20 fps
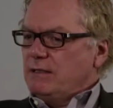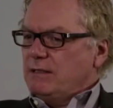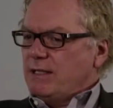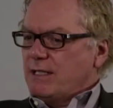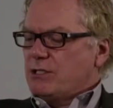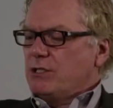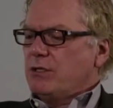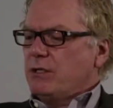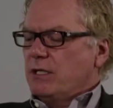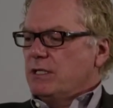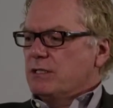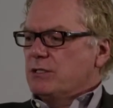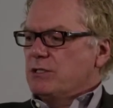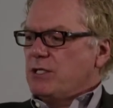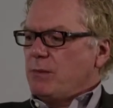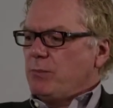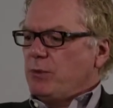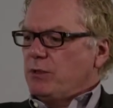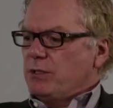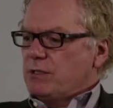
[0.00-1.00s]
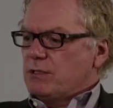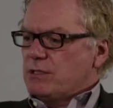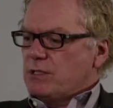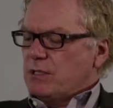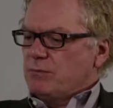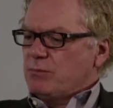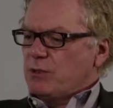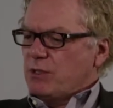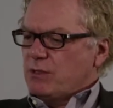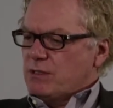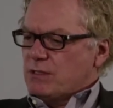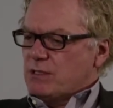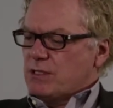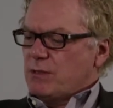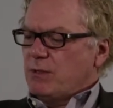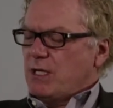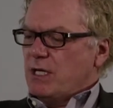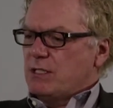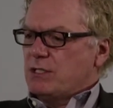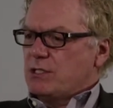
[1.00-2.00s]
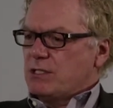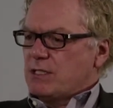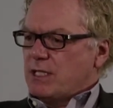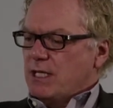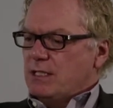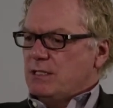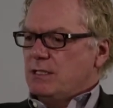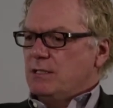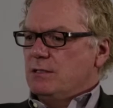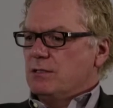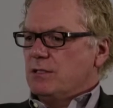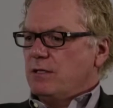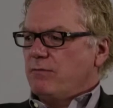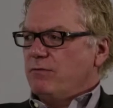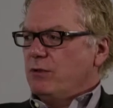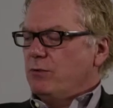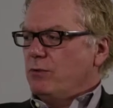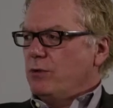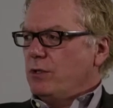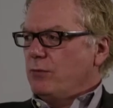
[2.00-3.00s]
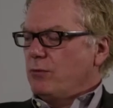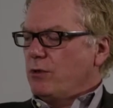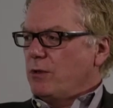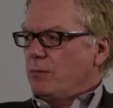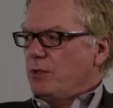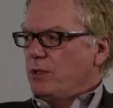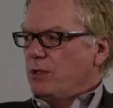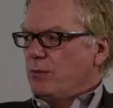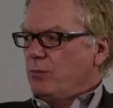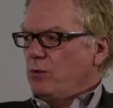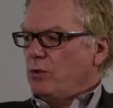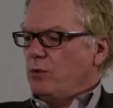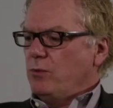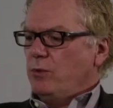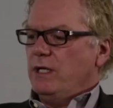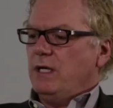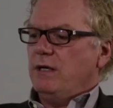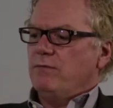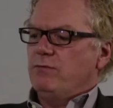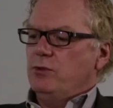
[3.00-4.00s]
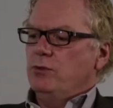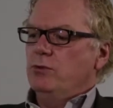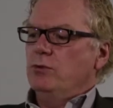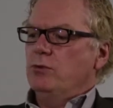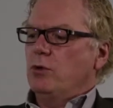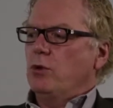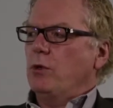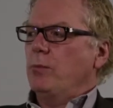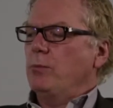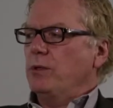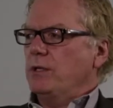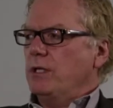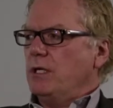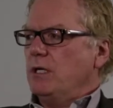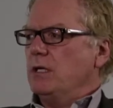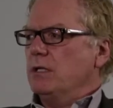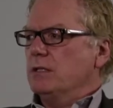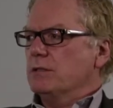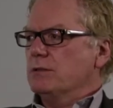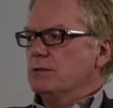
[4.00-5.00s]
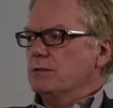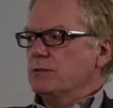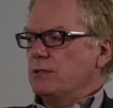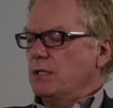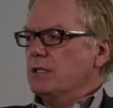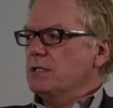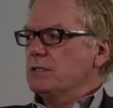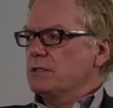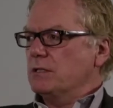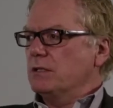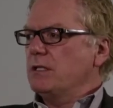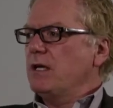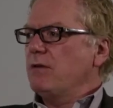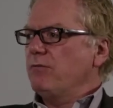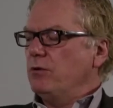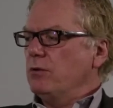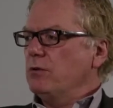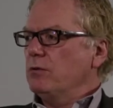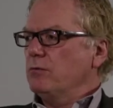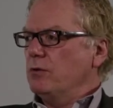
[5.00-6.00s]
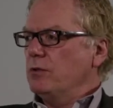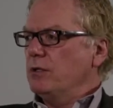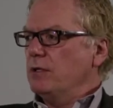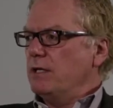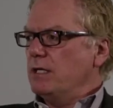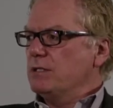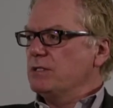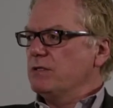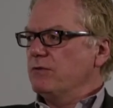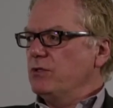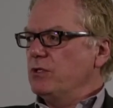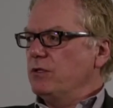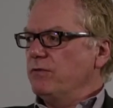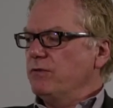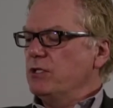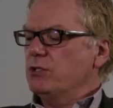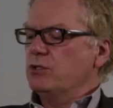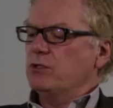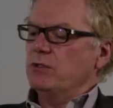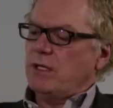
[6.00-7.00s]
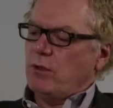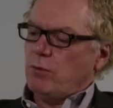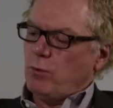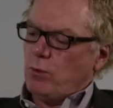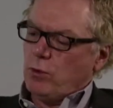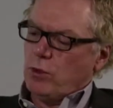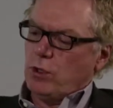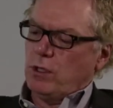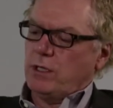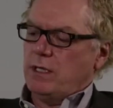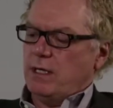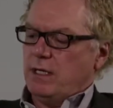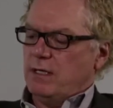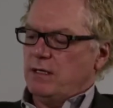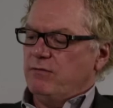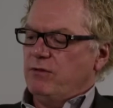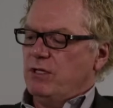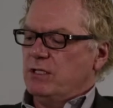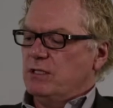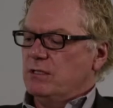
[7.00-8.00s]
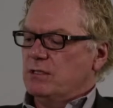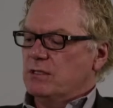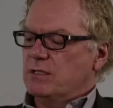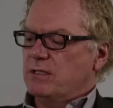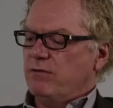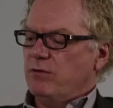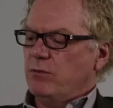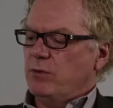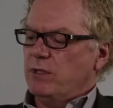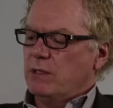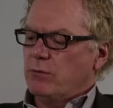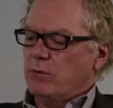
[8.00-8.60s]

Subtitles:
that's a great example. In some cases, at 1871, where I'm on the board, we have two corporate guys, Sonny's level heads of innovation, that work out of 1871.